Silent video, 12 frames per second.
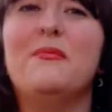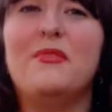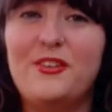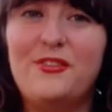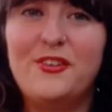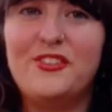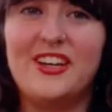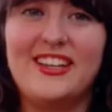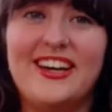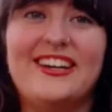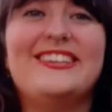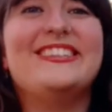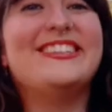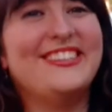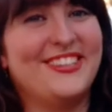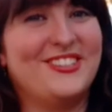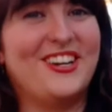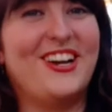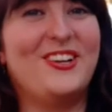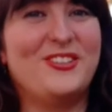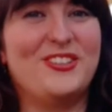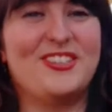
but if you've done that, let's learn how to do this